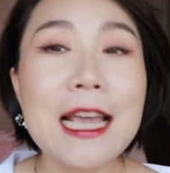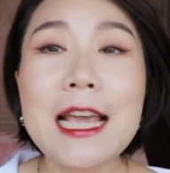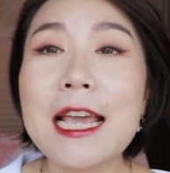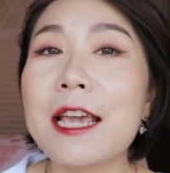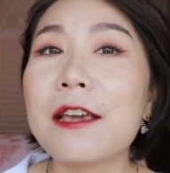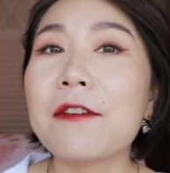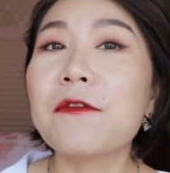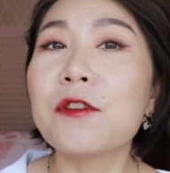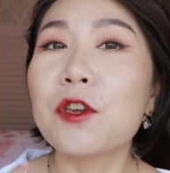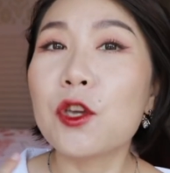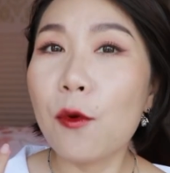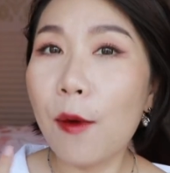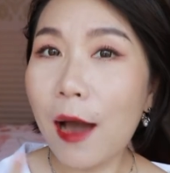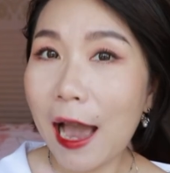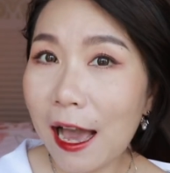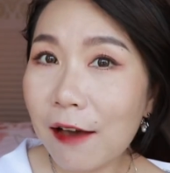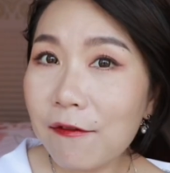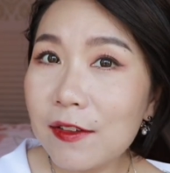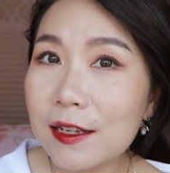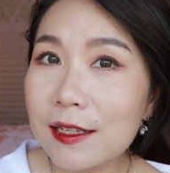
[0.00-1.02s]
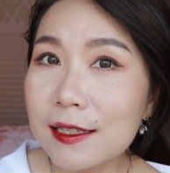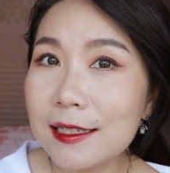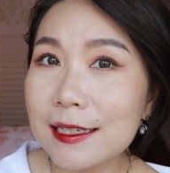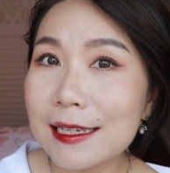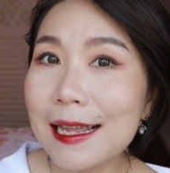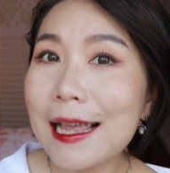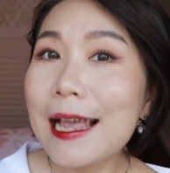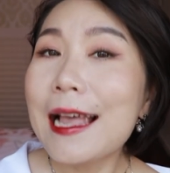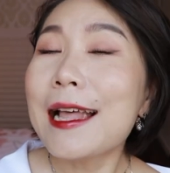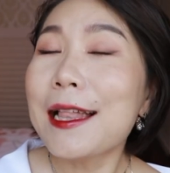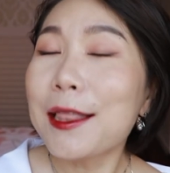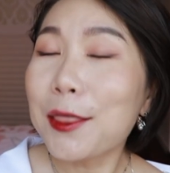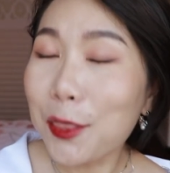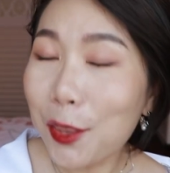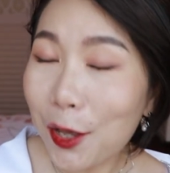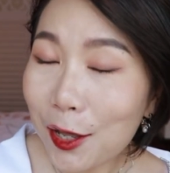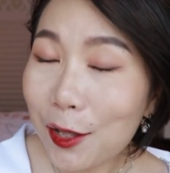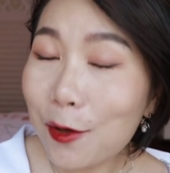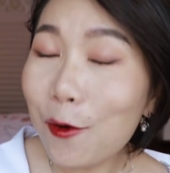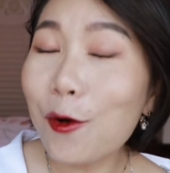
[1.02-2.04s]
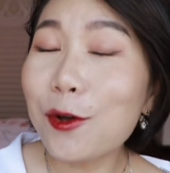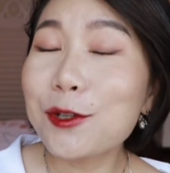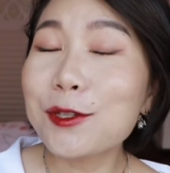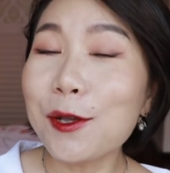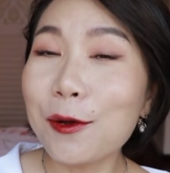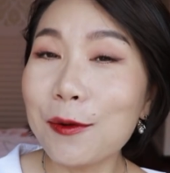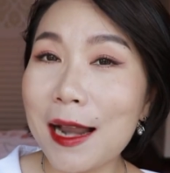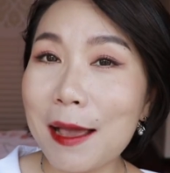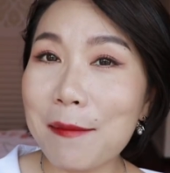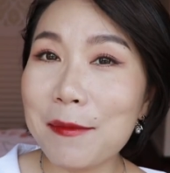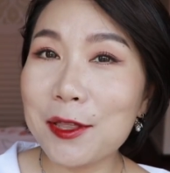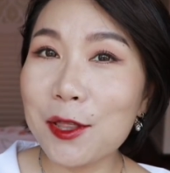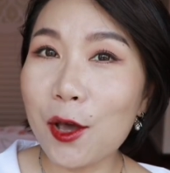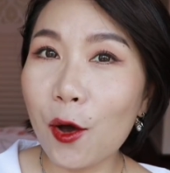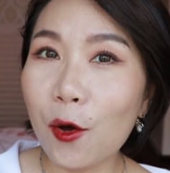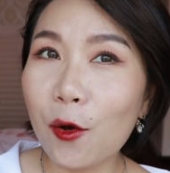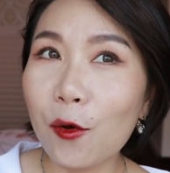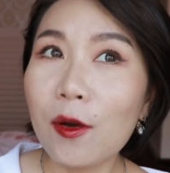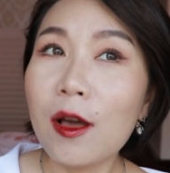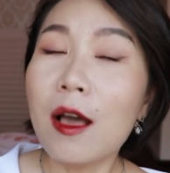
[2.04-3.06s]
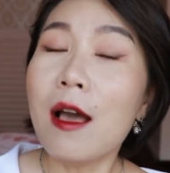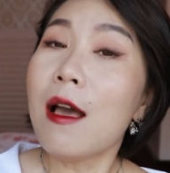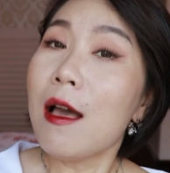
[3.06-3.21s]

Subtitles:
If you haven't, then also let me know